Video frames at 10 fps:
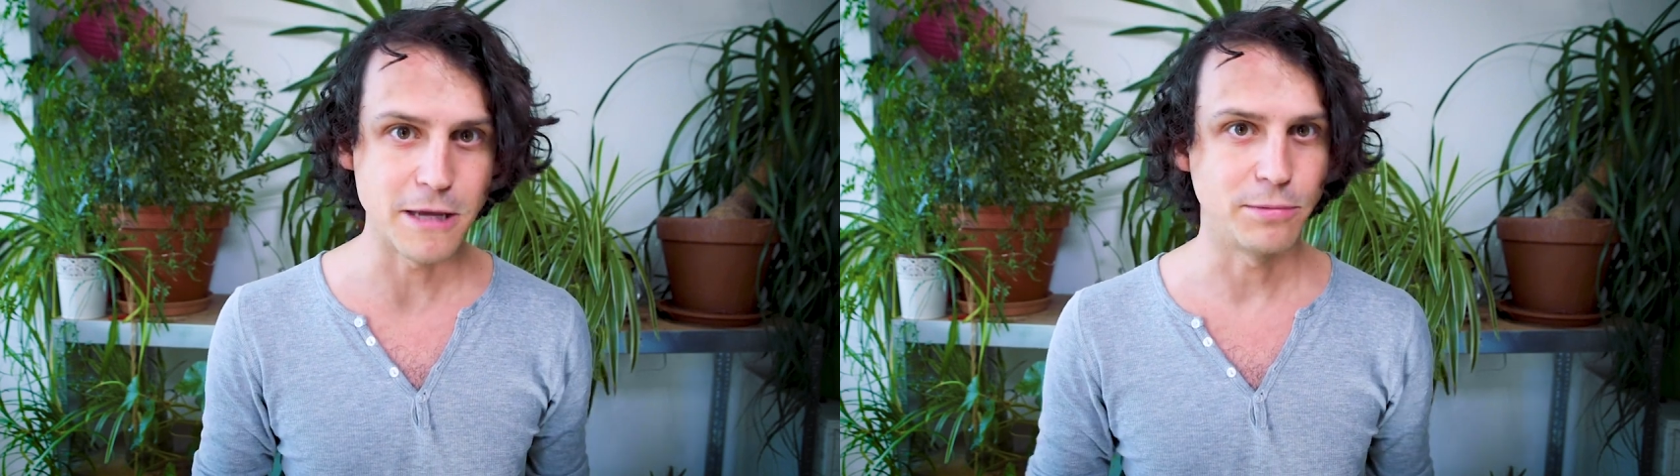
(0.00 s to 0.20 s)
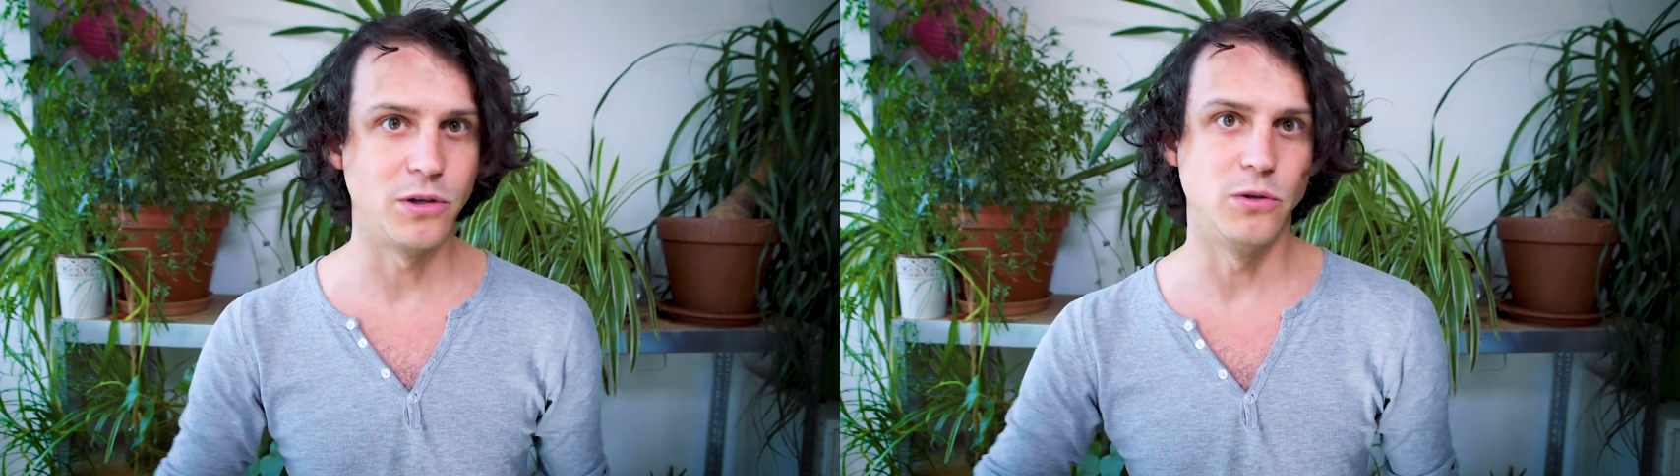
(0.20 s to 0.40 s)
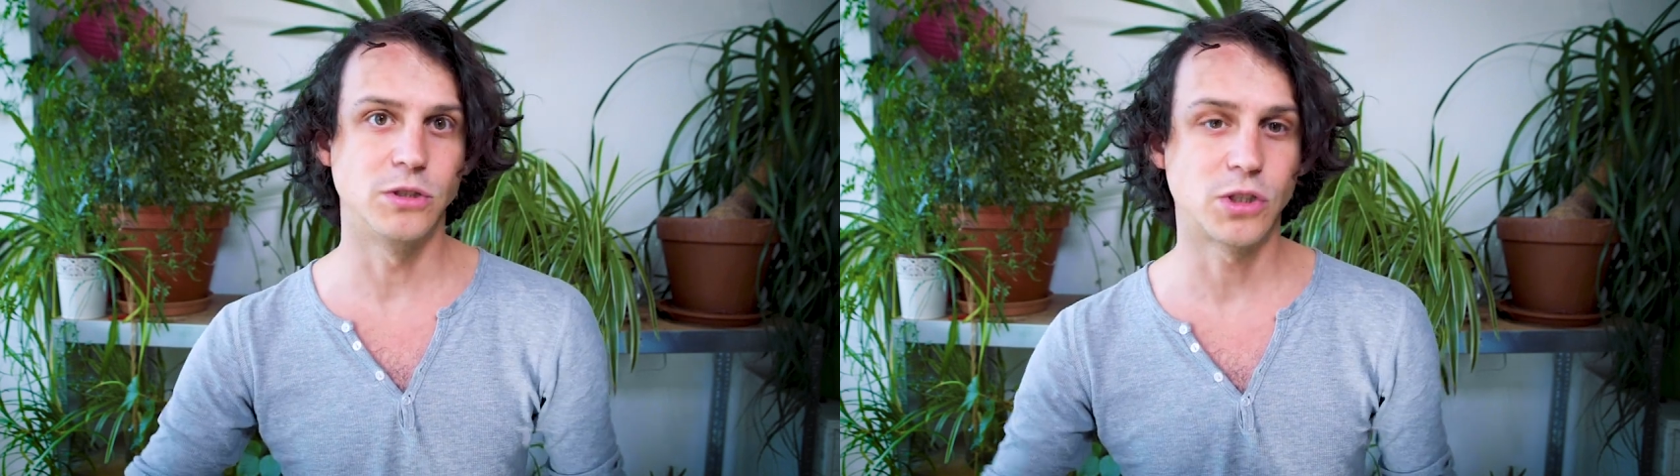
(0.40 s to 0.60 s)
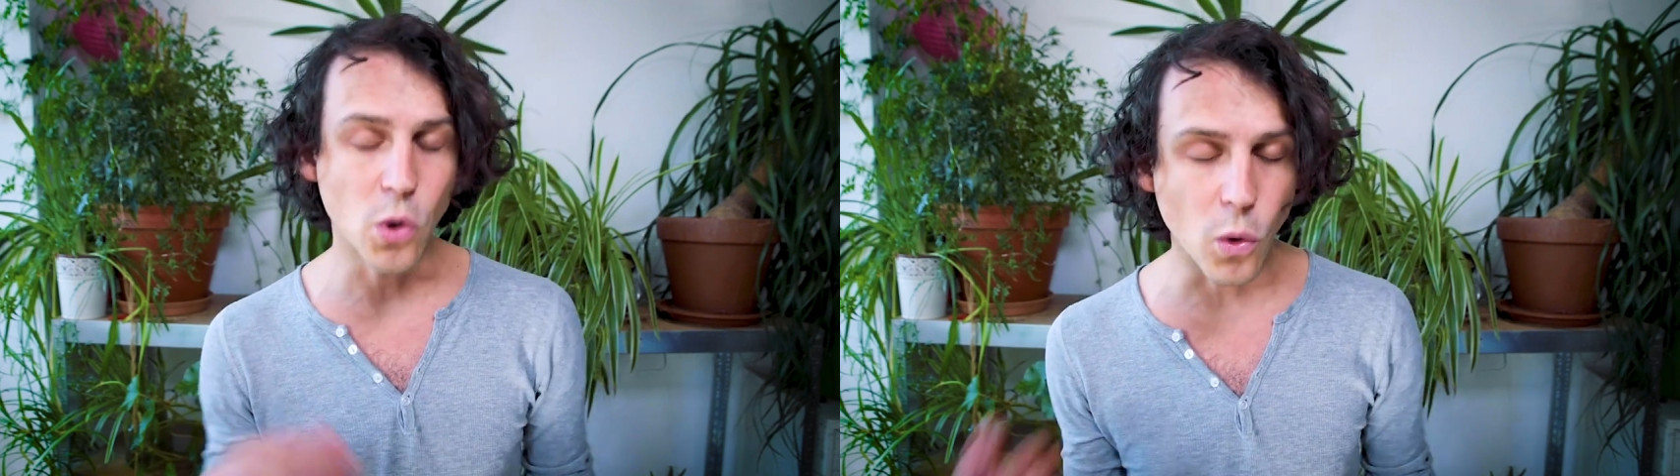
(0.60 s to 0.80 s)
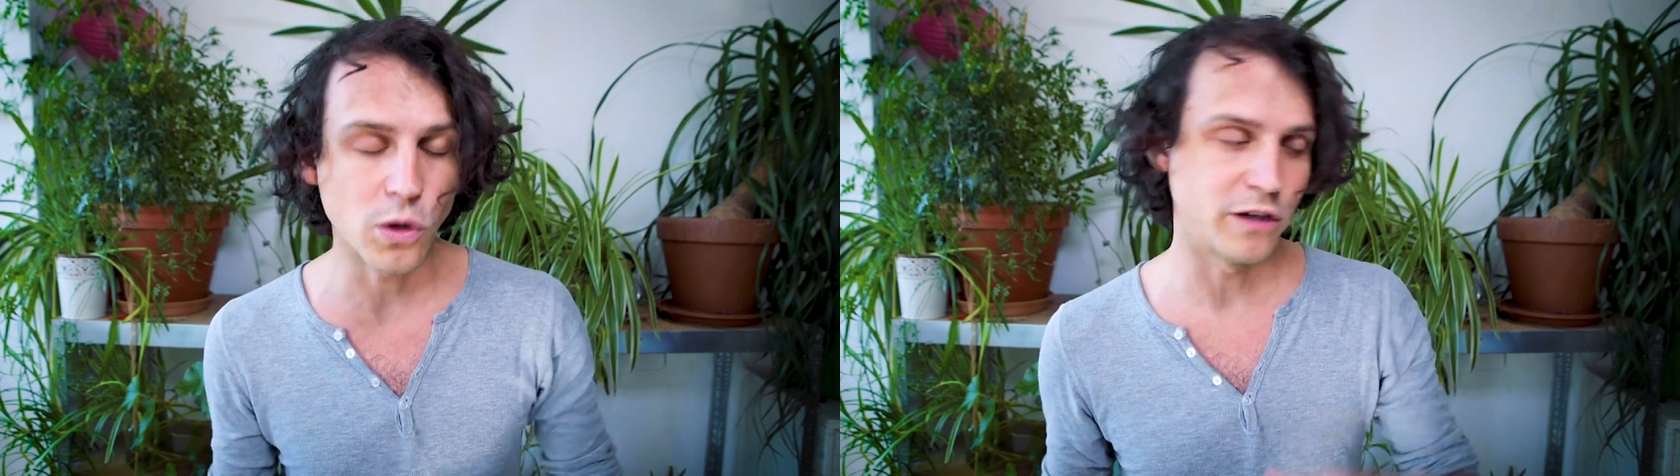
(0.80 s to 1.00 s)
people who
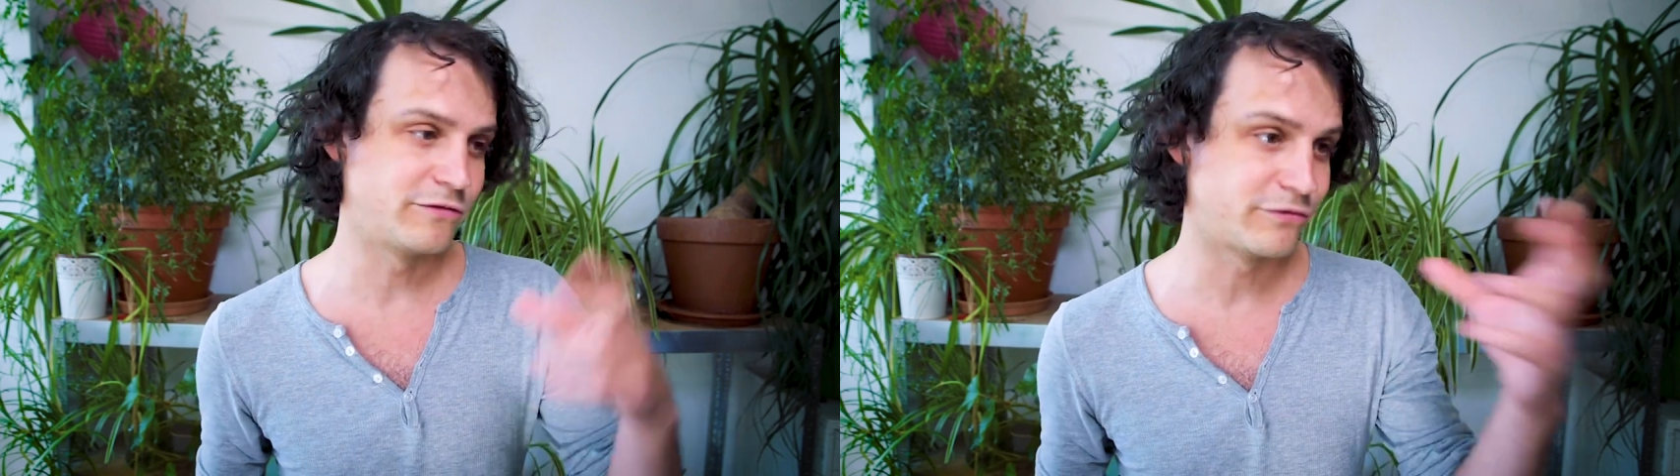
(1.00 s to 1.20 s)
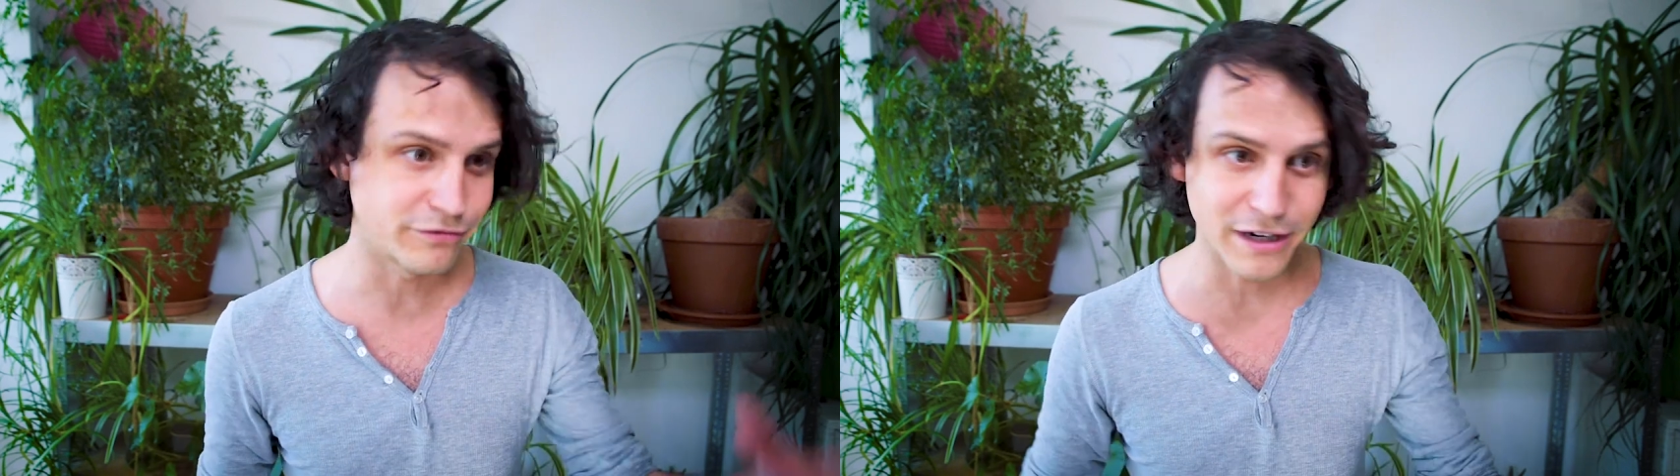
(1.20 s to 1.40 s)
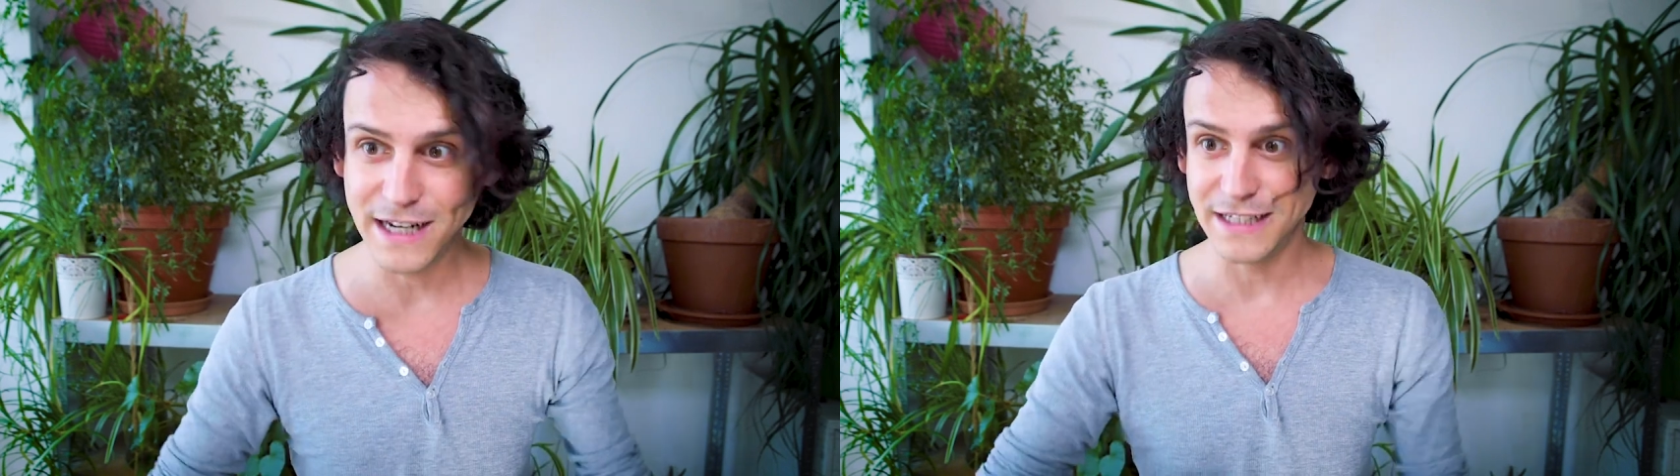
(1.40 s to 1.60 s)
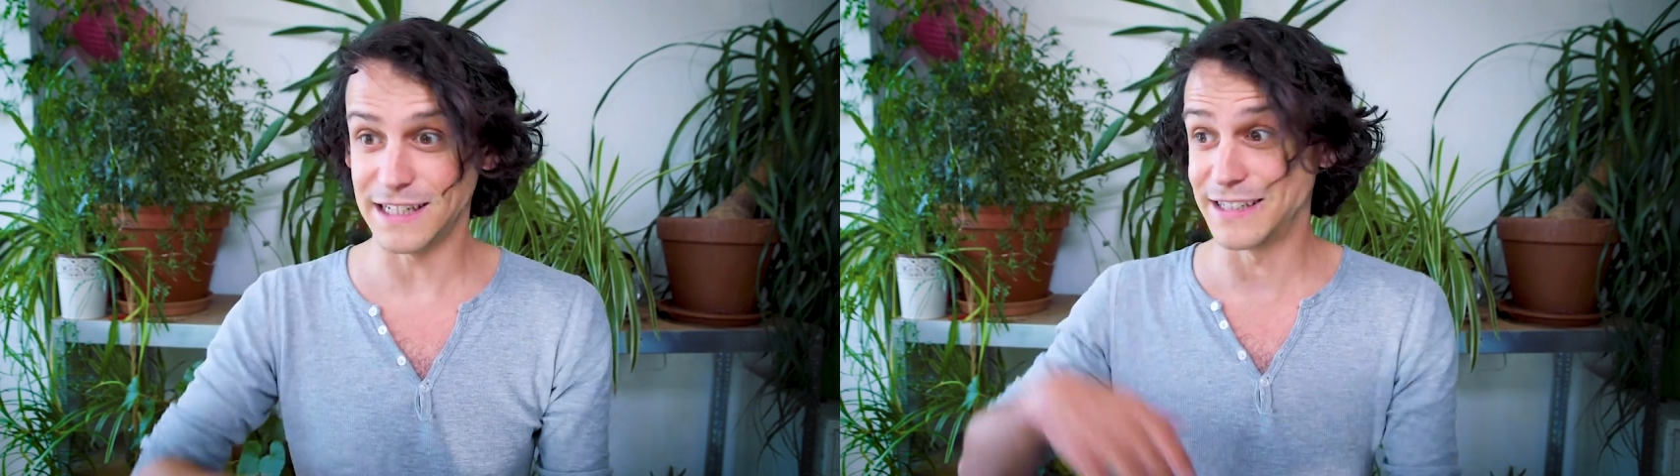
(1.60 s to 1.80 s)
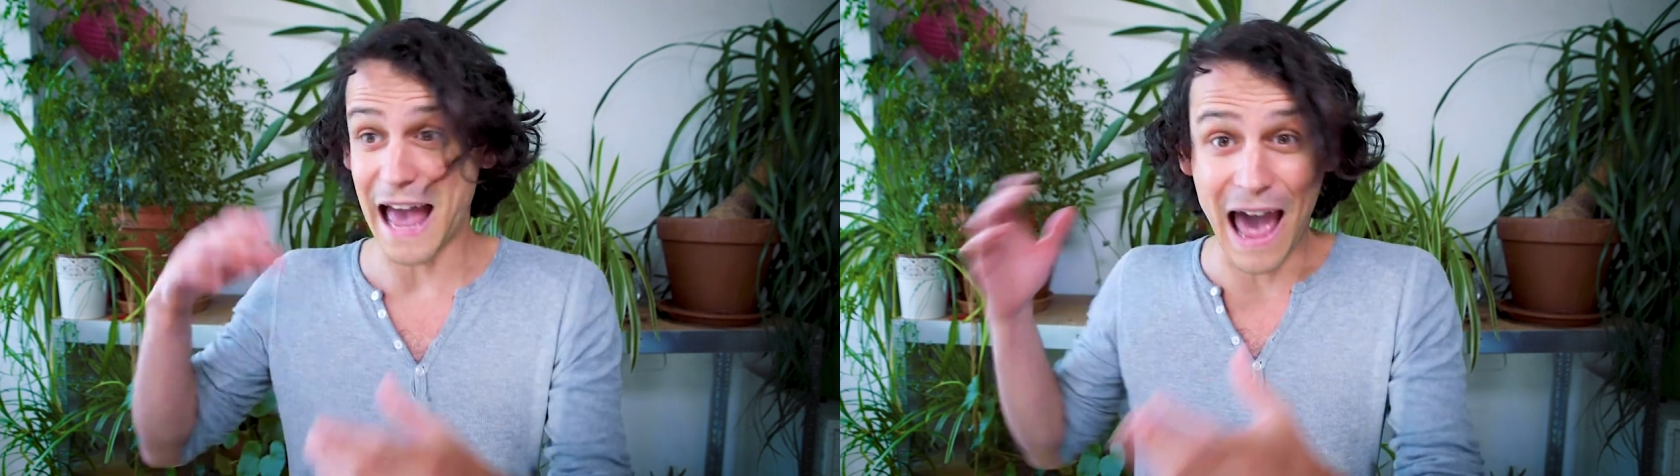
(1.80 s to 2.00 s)
talk and read and